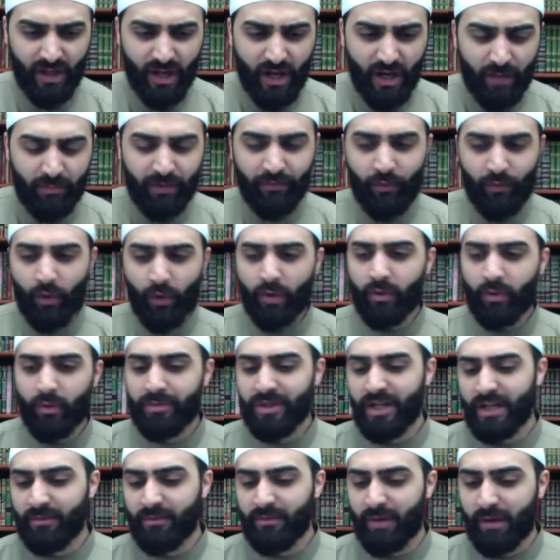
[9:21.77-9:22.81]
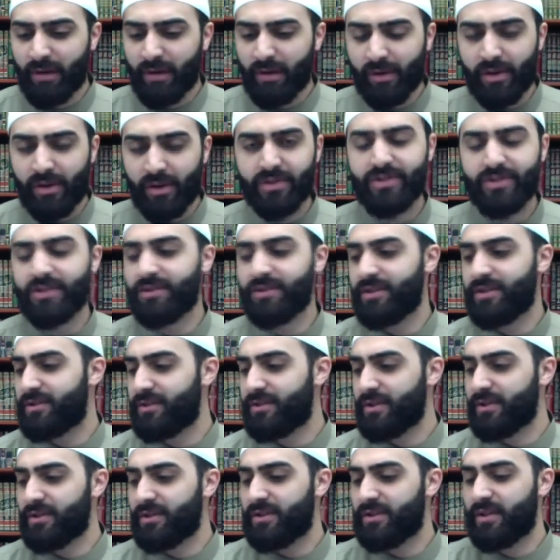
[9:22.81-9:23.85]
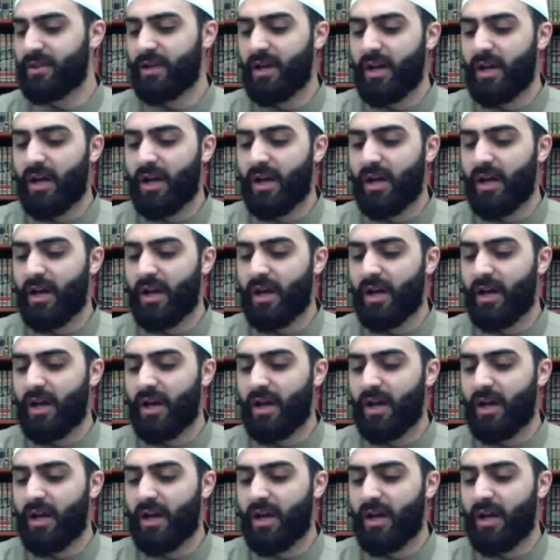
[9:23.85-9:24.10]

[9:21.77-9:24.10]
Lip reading: Before we begin, my brothers and sisters,